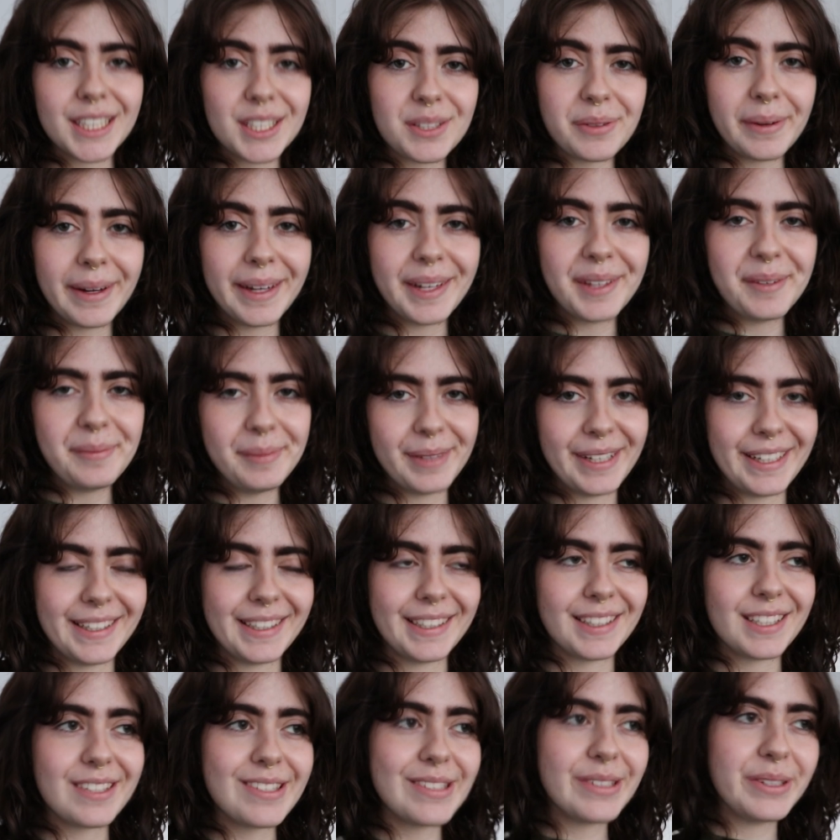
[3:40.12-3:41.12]
and twenty
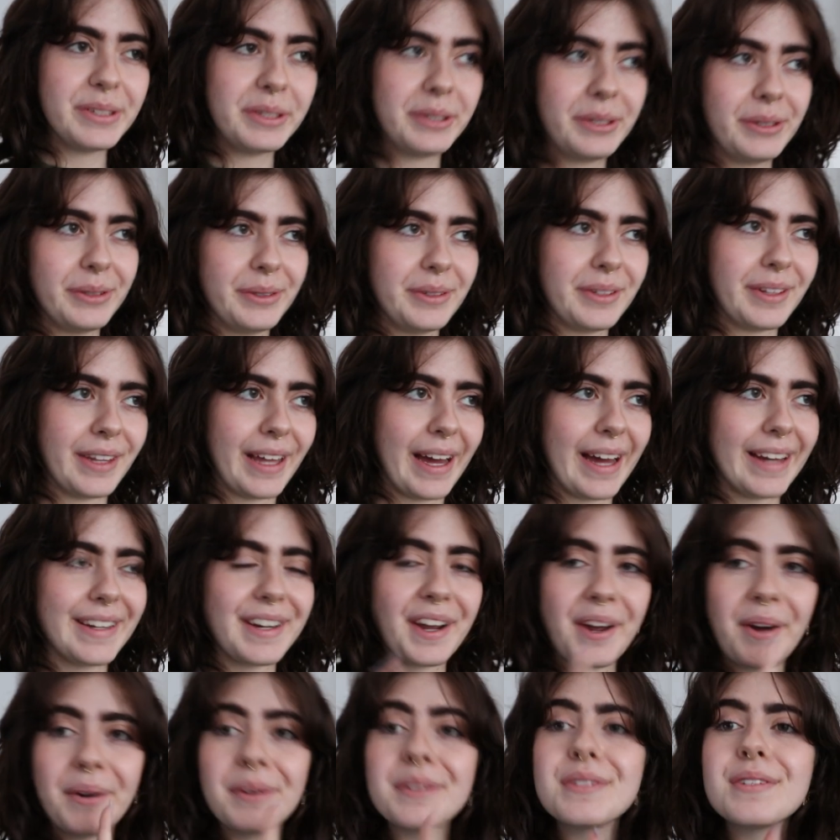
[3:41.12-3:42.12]
minutes to do
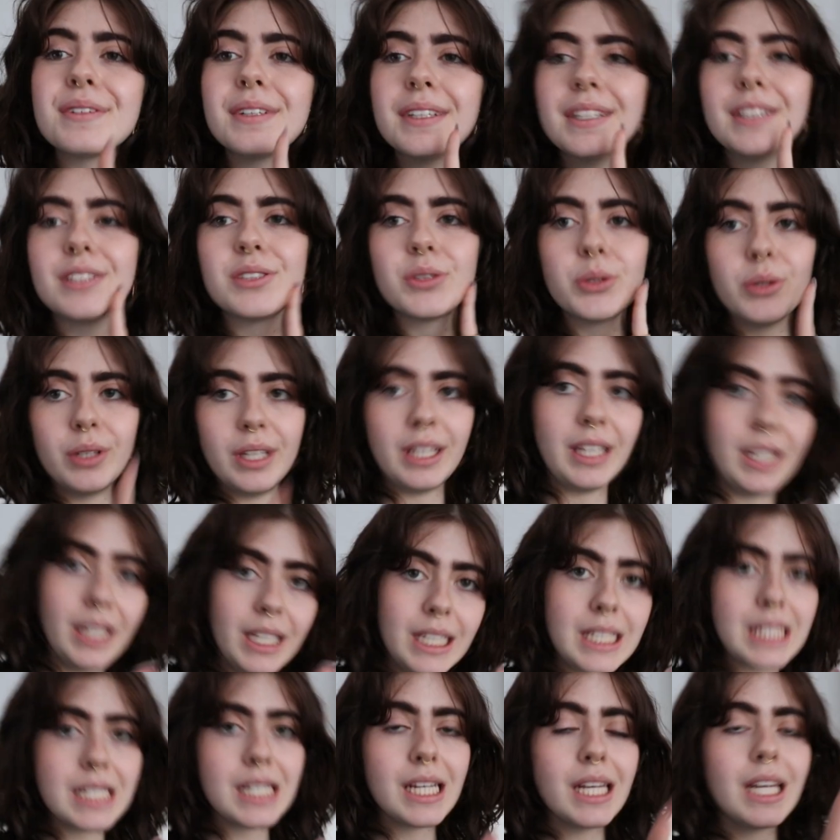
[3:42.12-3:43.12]
that. I also need to
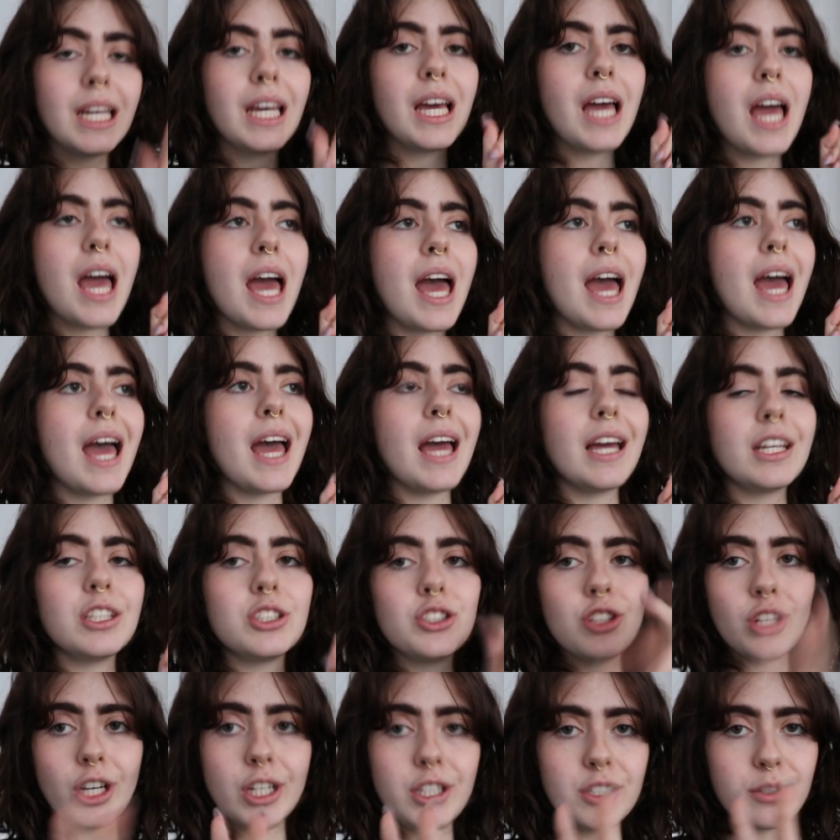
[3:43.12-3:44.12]
eat,
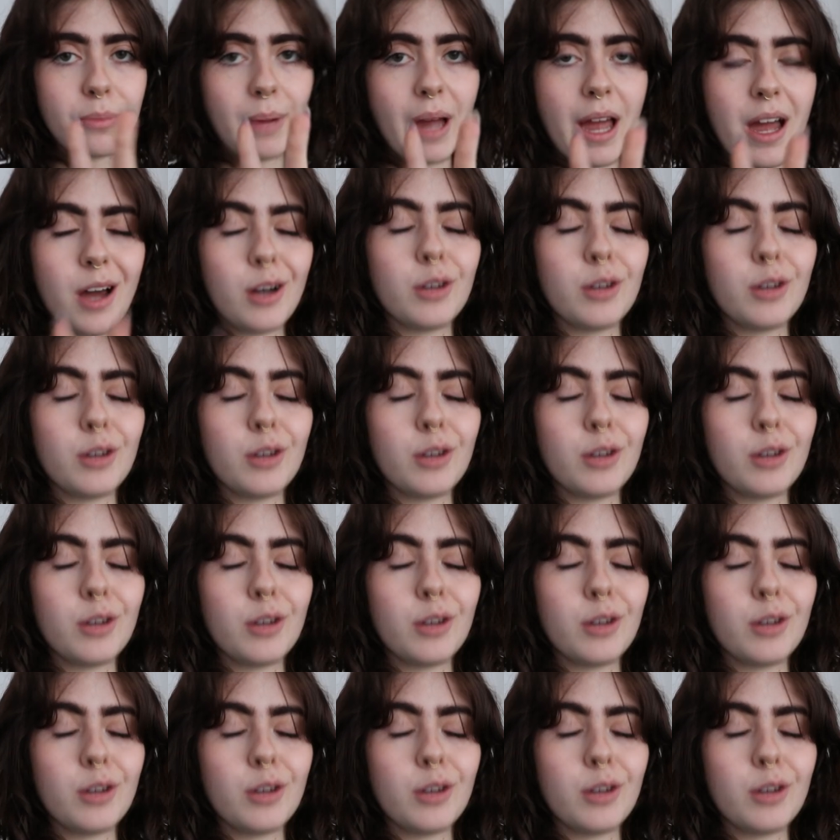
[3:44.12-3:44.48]
change my